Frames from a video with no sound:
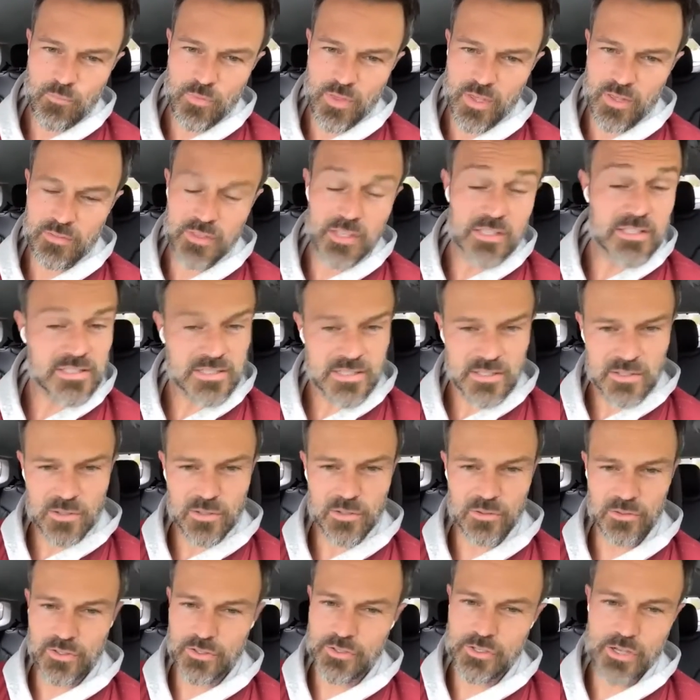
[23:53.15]

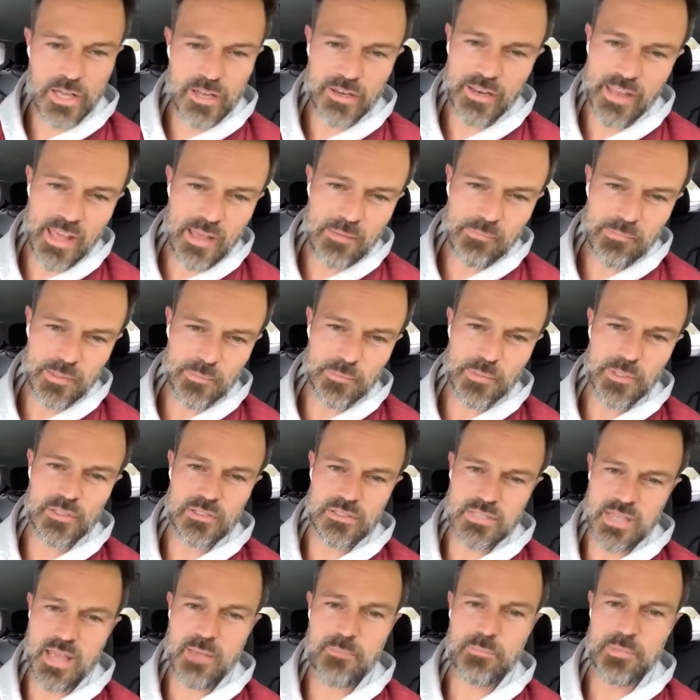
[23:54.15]
they're not happy,
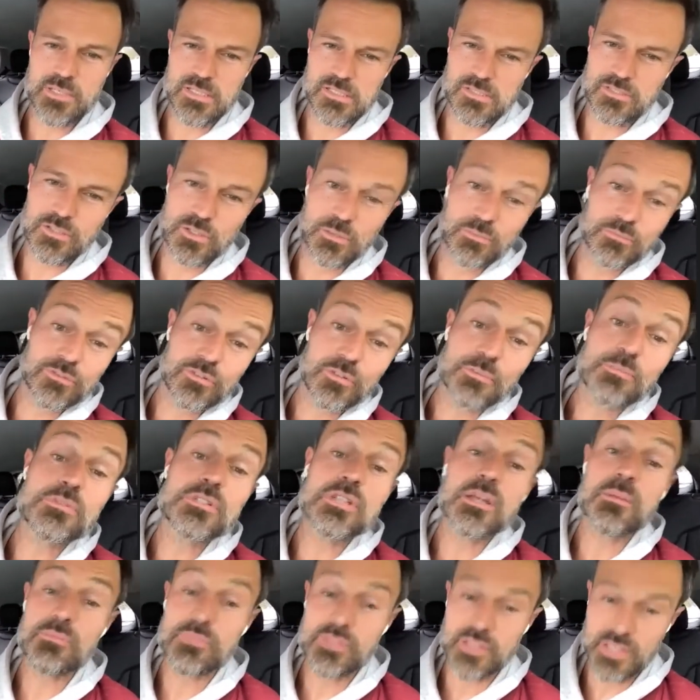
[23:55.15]
because happiness comes from
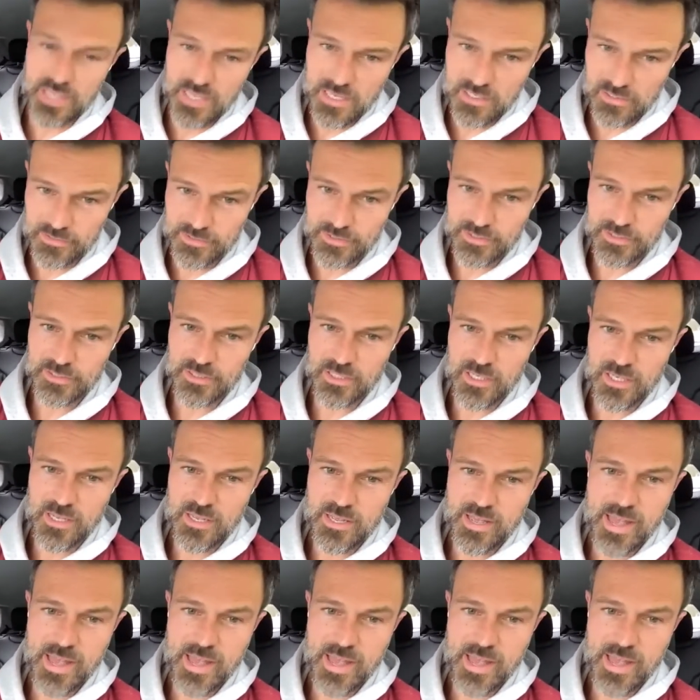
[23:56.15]
something else.